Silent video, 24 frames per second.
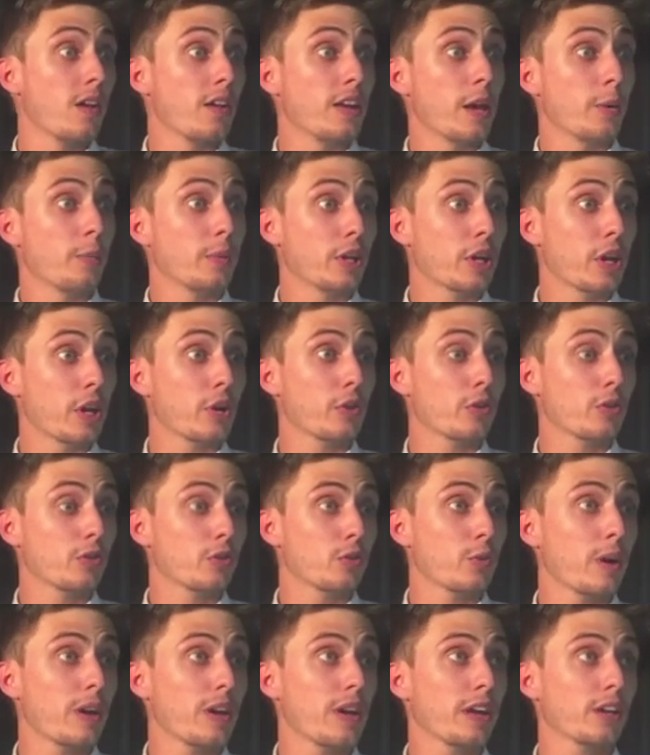Now we go
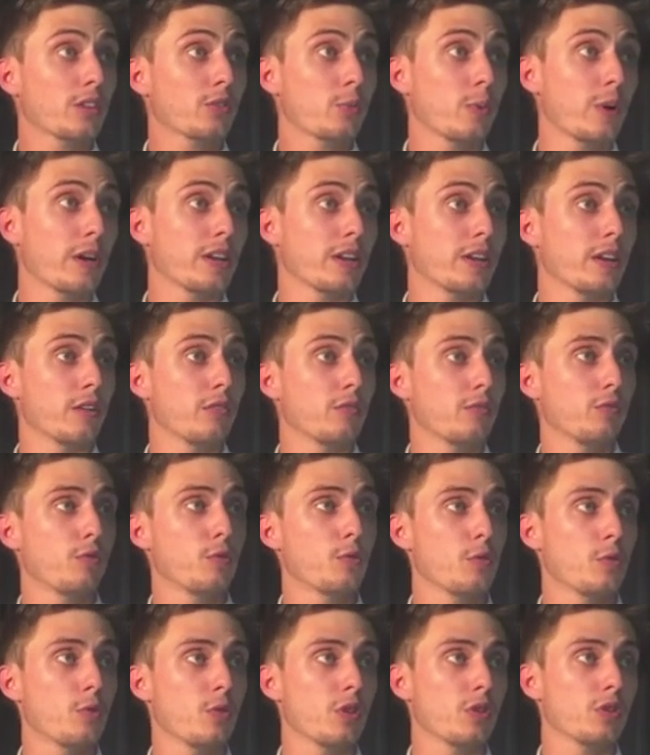to our next one.
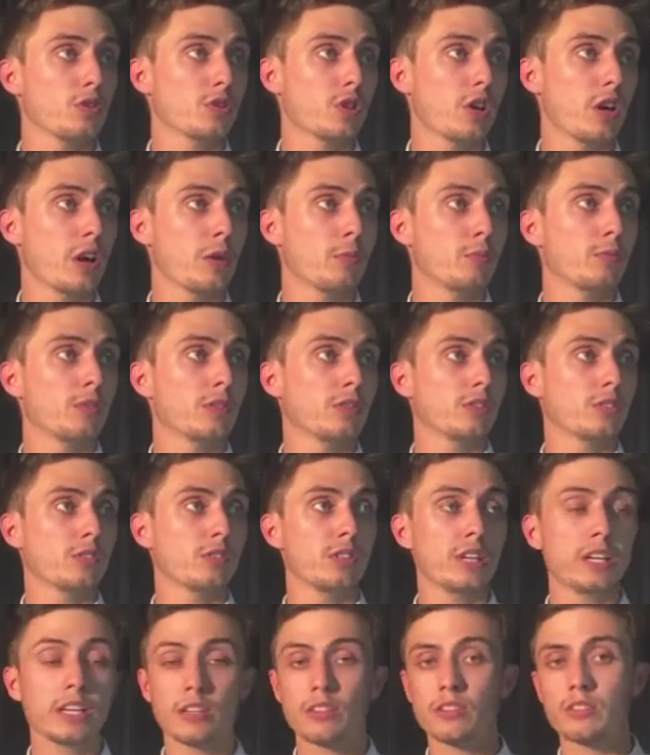4 times
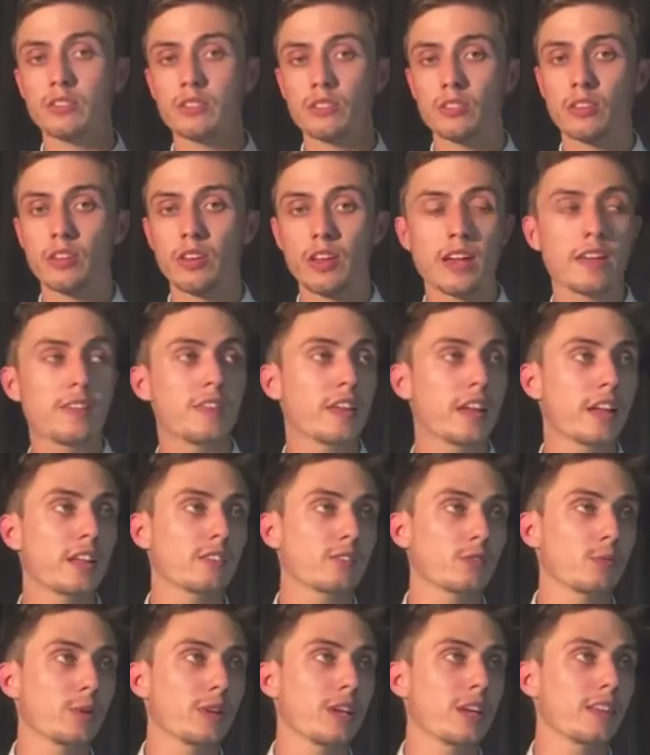6, and the
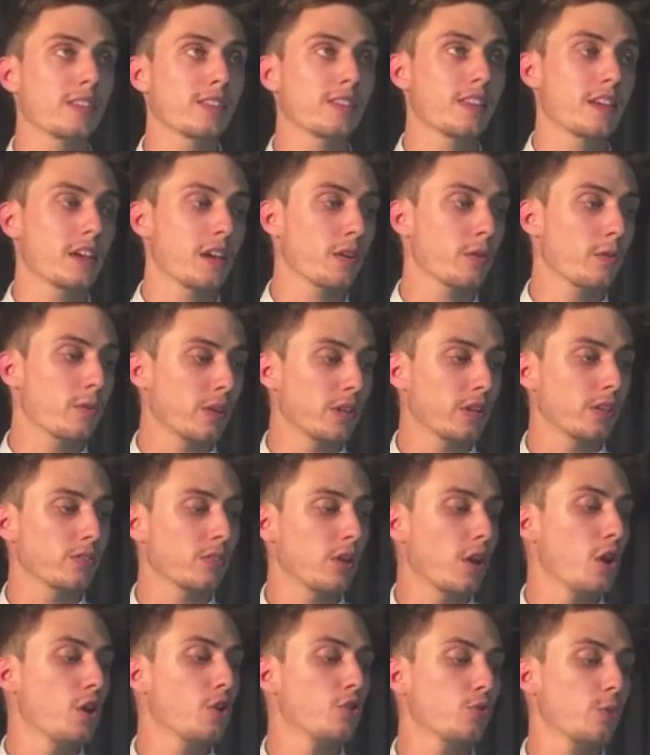answer we get there is
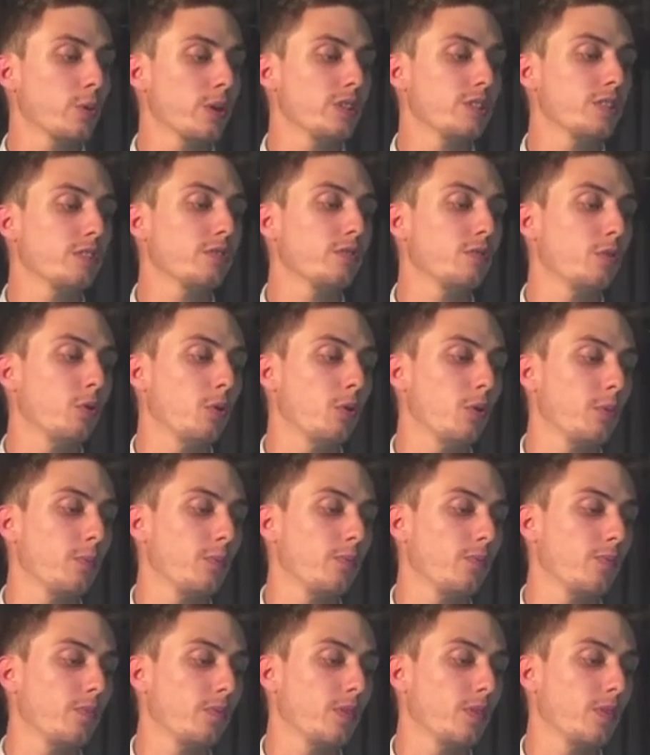24.